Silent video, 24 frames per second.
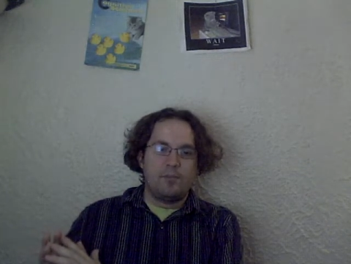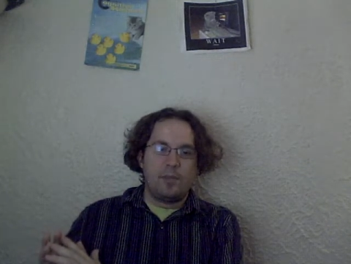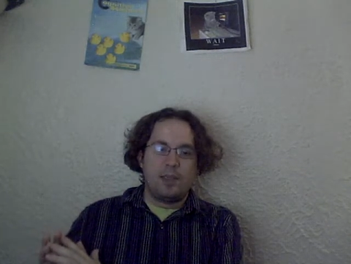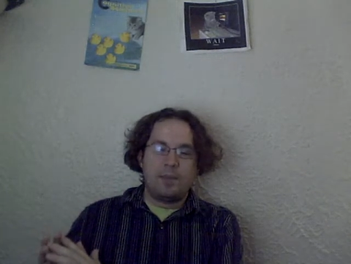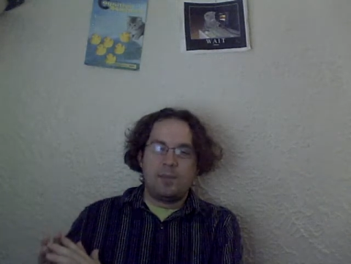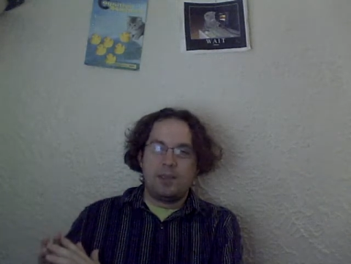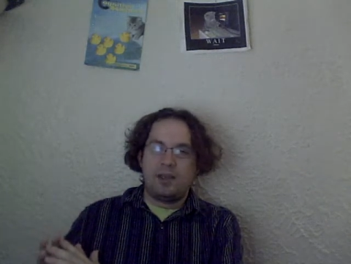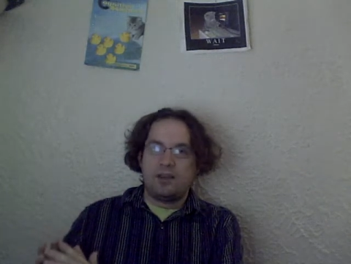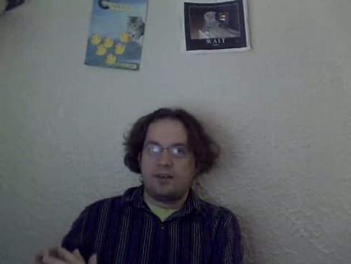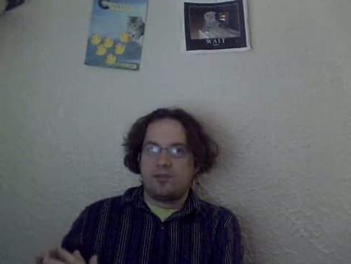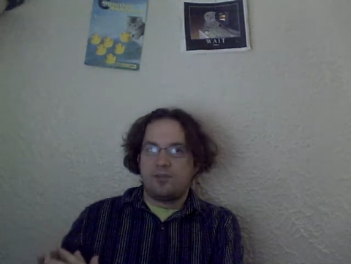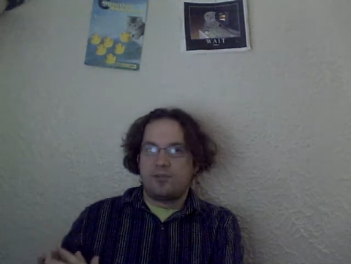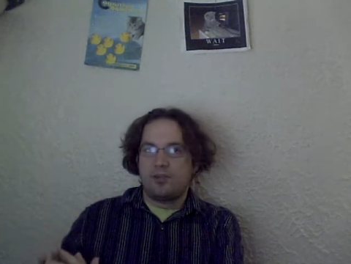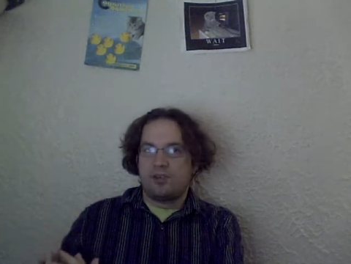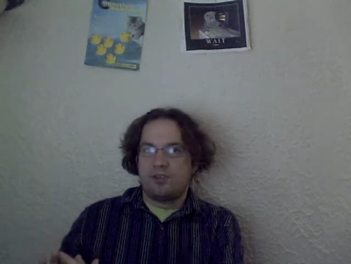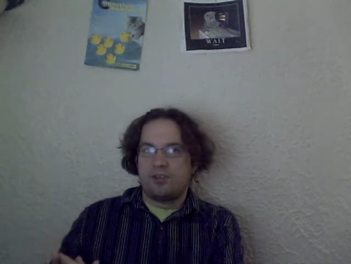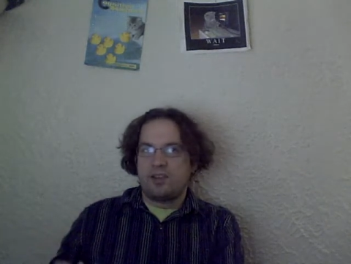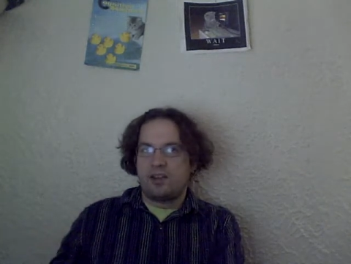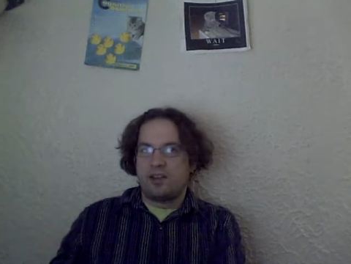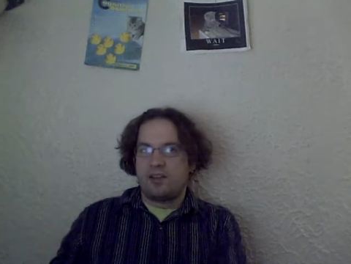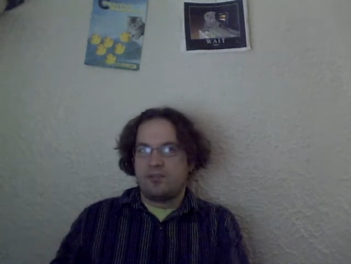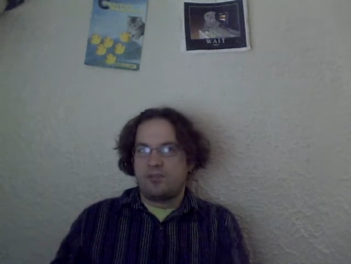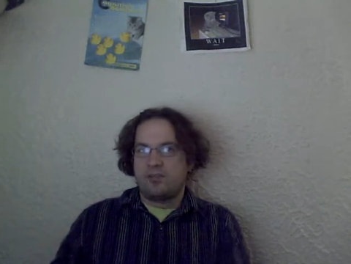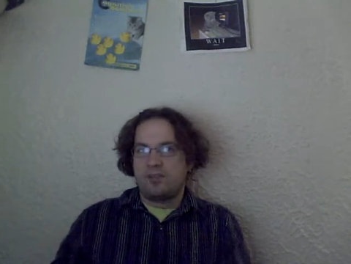maybe a different
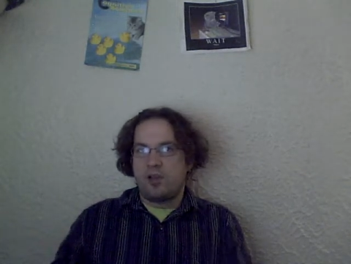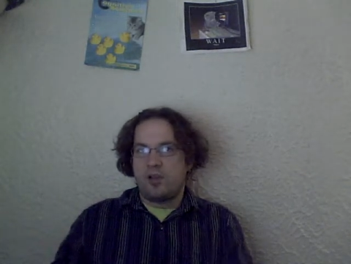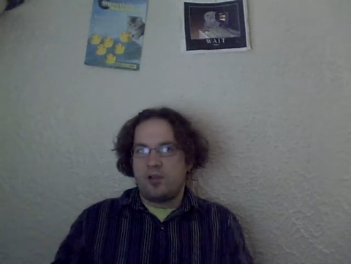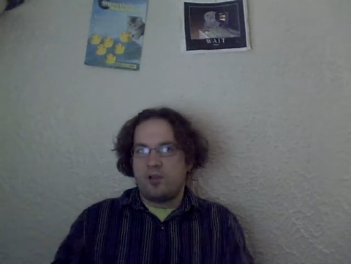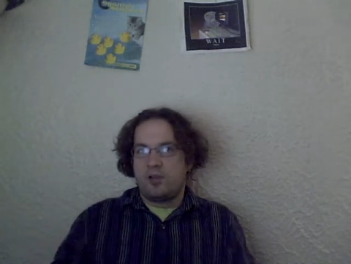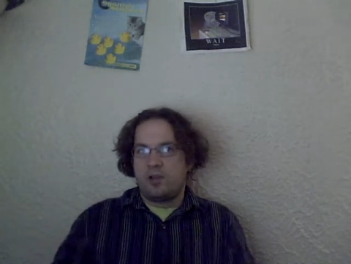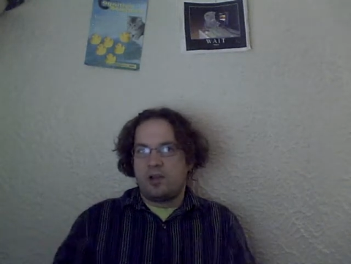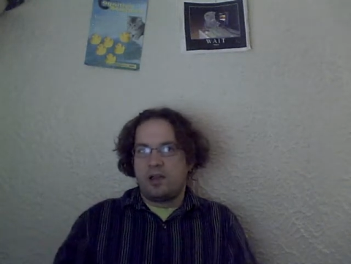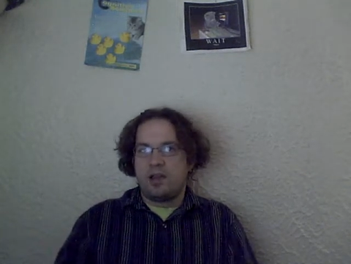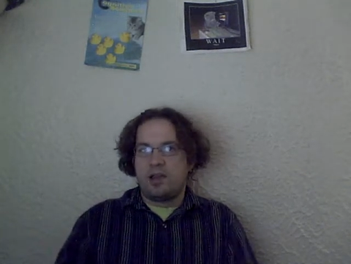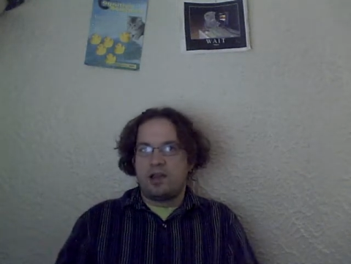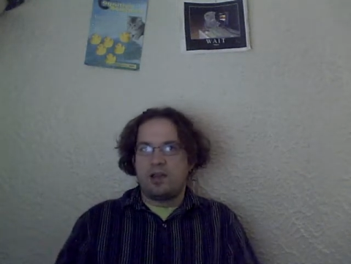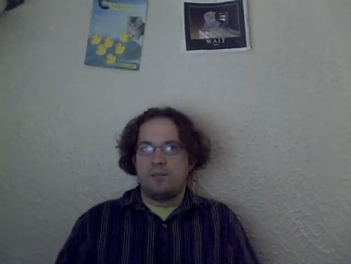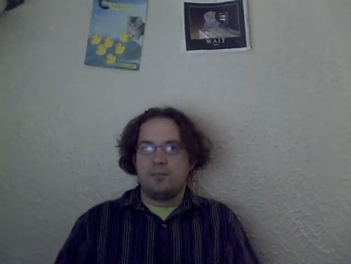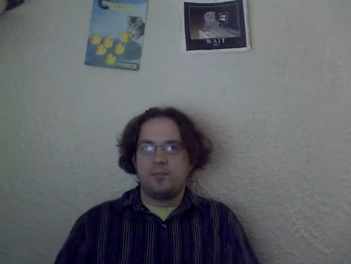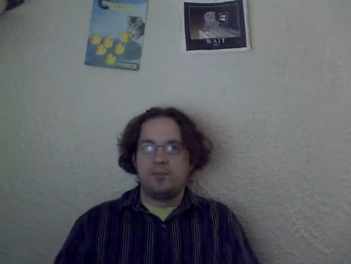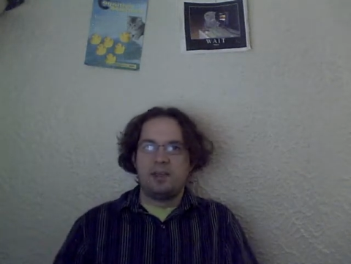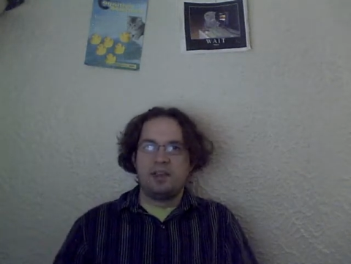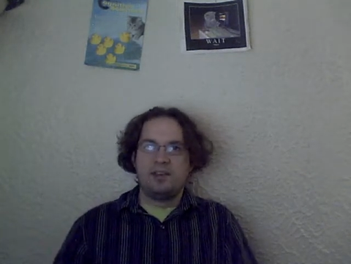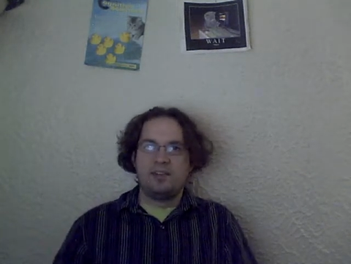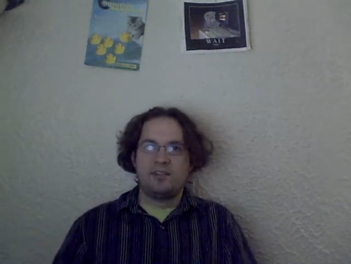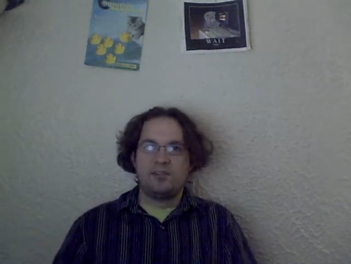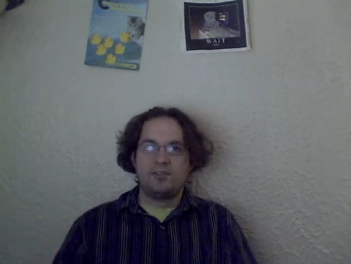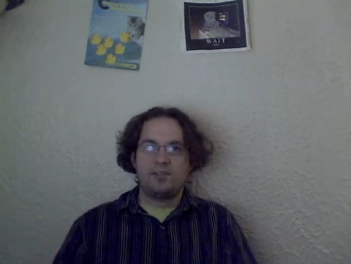set of uh,
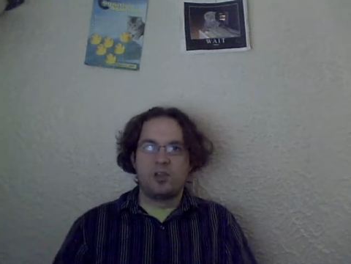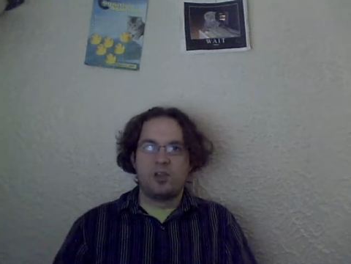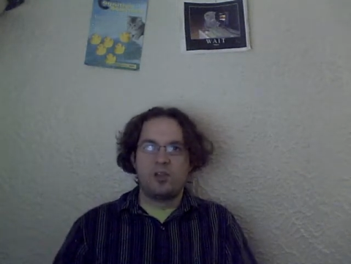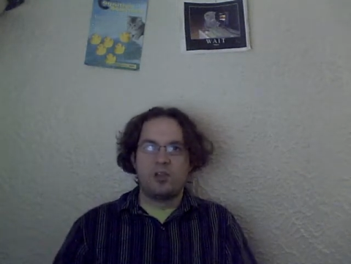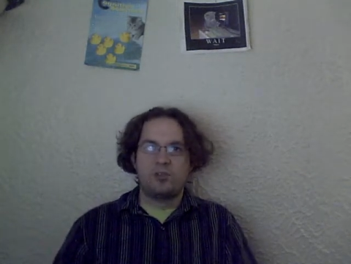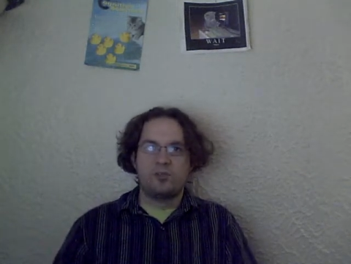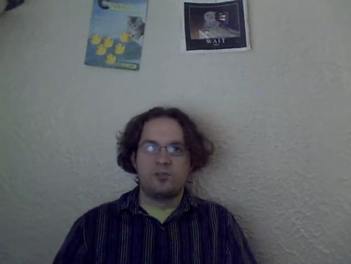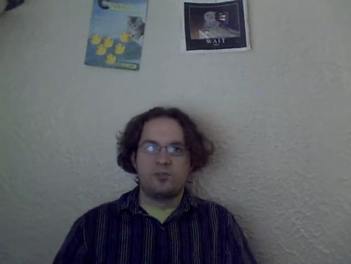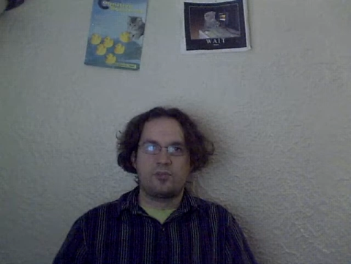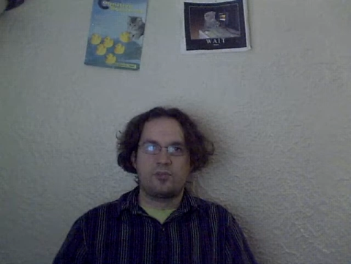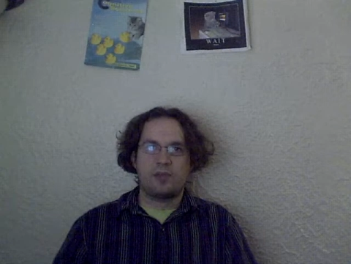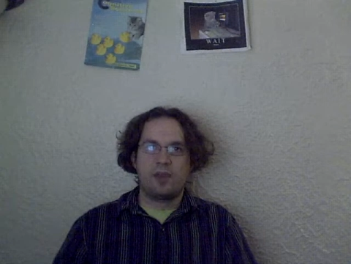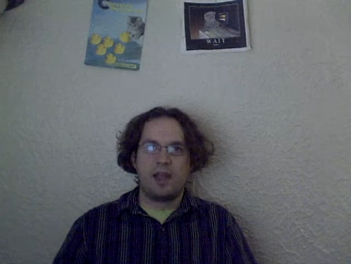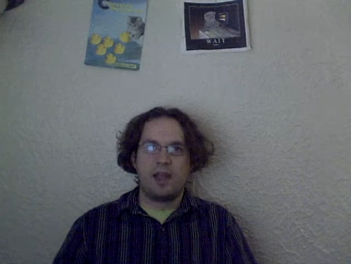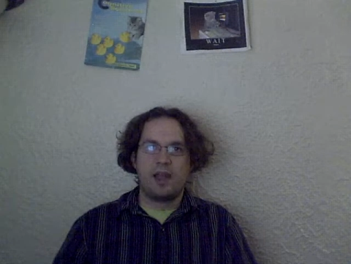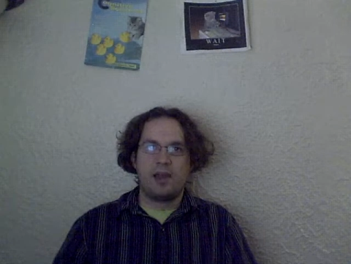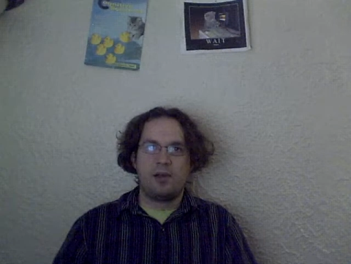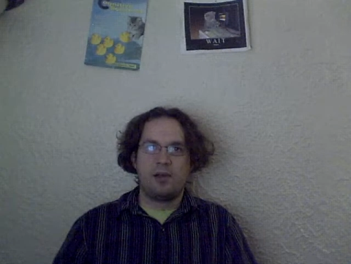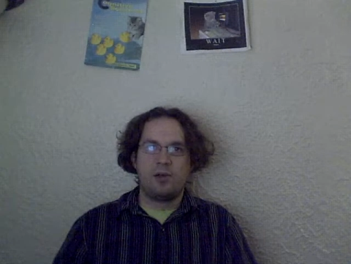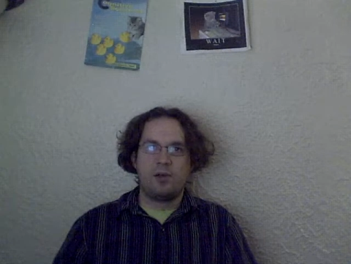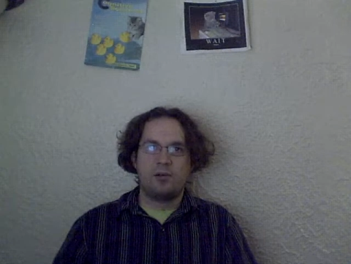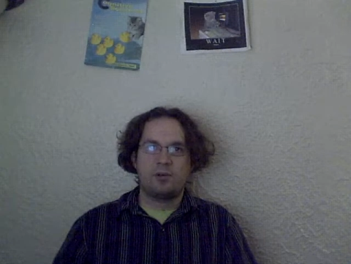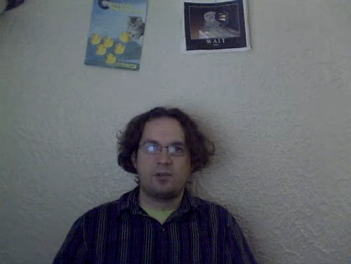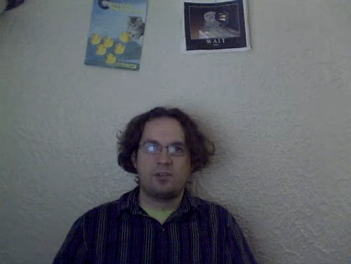piece of code for
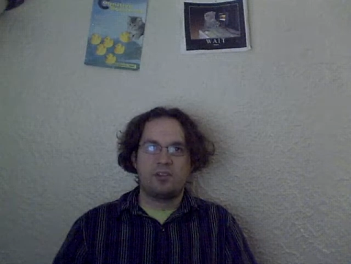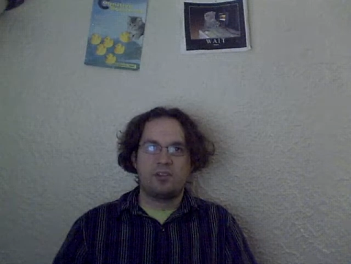how